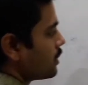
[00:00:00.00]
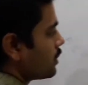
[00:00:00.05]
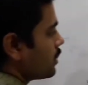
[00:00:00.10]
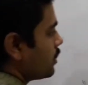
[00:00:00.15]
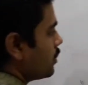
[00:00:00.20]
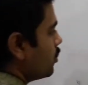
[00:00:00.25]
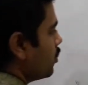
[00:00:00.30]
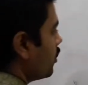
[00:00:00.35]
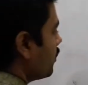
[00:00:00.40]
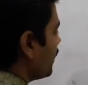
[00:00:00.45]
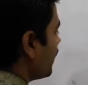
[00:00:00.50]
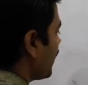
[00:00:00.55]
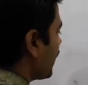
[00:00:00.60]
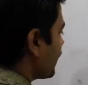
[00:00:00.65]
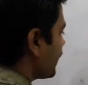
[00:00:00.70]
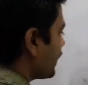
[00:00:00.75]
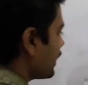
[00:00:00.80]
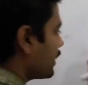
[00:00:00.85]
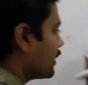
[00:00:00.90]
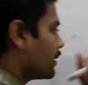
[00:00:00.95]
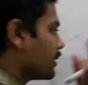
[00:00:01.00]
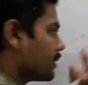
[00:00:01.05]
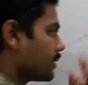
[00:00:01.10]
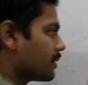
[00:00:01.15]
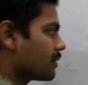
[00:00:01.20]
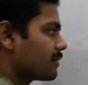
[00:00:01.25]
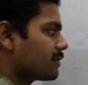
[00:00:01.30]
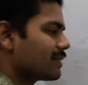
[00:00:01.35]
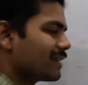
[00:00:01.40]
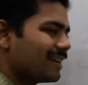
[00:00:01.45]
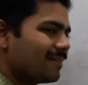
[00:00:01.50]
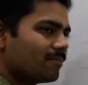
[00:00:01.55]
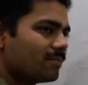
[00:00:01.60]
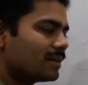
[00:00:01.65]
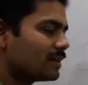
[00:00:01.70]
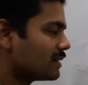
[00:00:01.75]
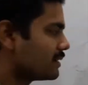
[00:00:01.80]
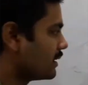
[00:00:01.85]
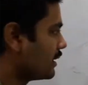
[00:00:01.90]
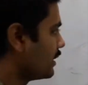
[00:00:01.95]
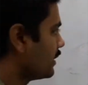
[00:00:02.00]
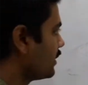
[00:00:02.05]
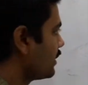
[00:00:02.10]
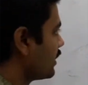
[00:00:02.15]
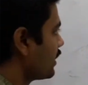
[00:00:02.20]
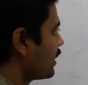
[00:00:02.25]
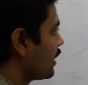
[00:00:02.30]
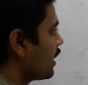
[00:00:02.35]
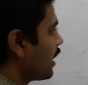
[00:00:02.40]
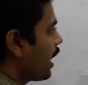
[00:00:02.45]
you will be getting the same digit,